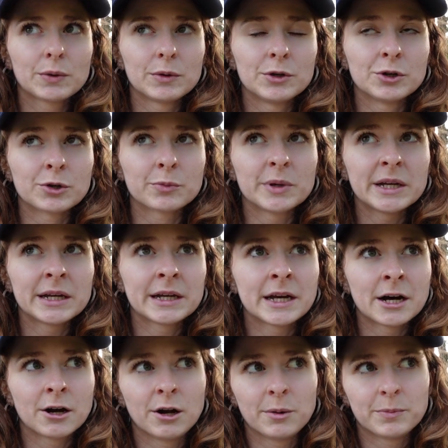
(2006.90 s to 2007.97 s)
you're being
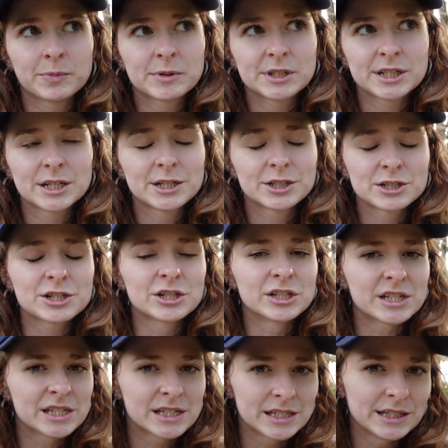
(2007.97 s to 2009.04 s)
helped to
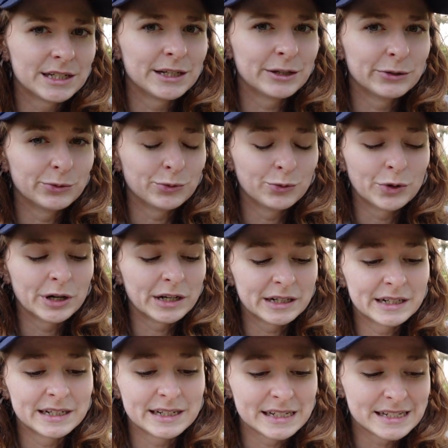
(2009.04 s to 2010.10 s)
see what it
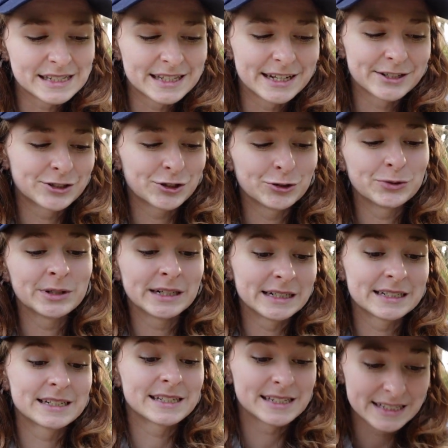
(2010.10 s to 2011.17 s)
is that you
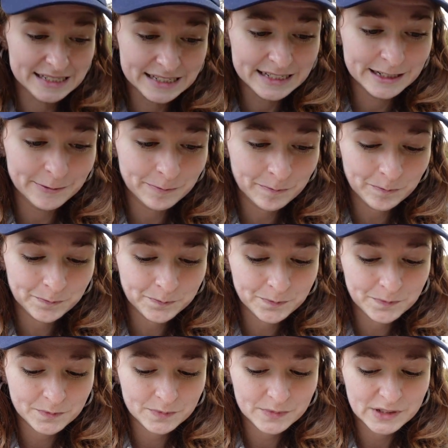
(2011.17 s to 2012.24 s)
need to see,
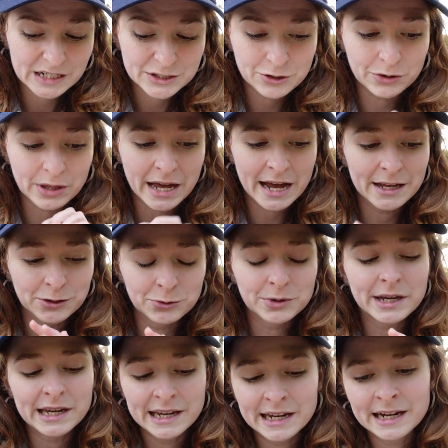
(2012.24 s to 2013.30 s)
so that you
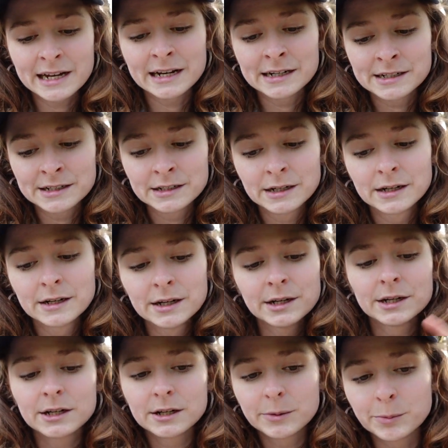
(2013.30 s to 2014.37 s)
can
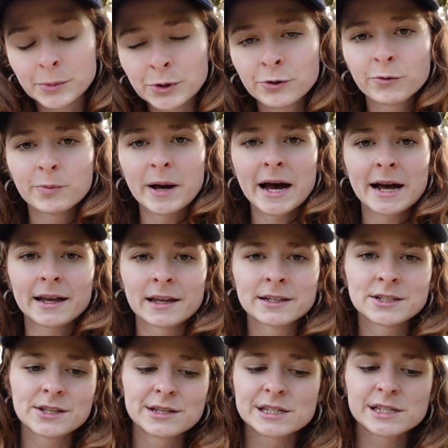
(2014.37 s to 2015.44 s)
move back
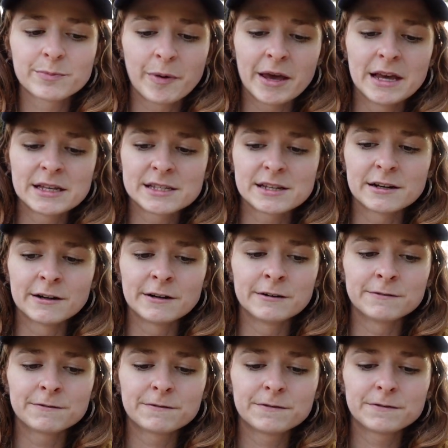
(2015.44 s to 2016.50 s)
into this space
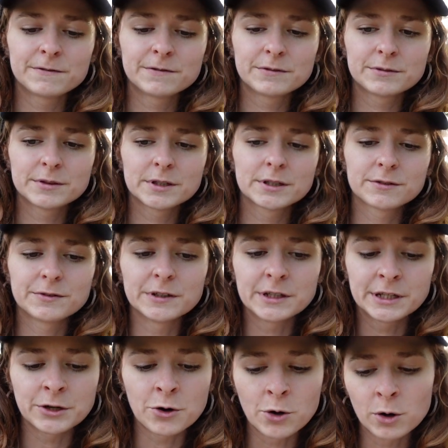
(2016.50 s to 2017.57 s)
of
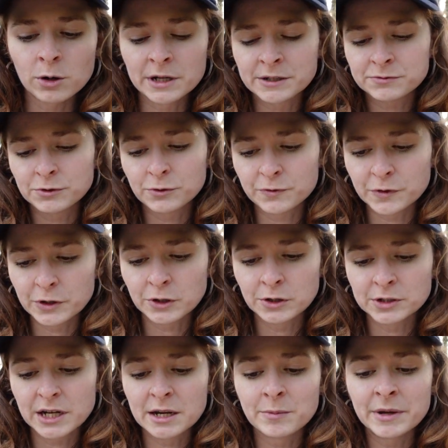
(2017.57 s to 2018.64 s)
feeling whole and
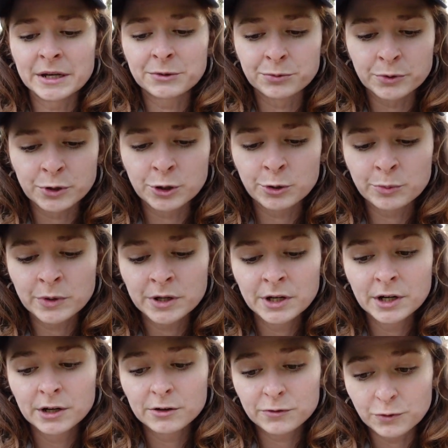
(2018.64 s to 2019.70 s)
fulfilled and make room
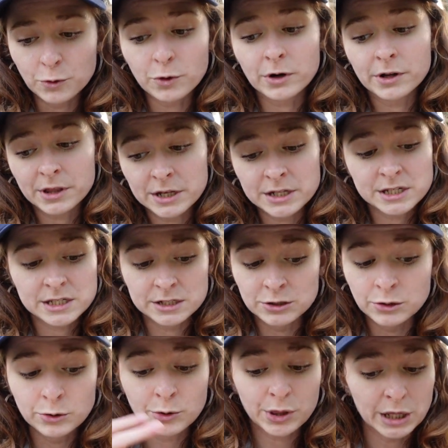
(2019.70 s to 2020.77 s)
for this
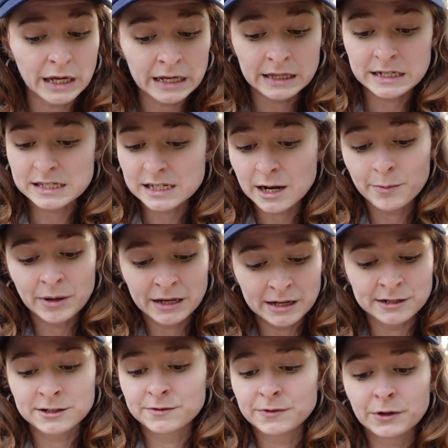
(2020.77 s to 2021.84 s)
new thing that's coming
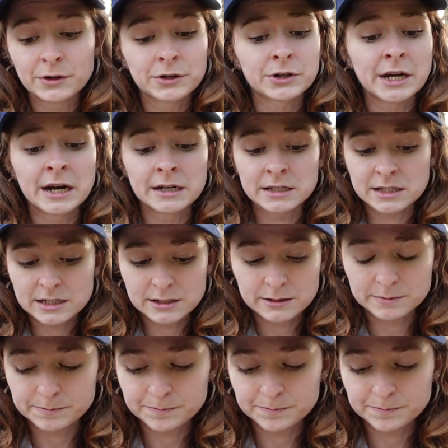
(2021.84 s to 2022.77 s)
in to fill your nest.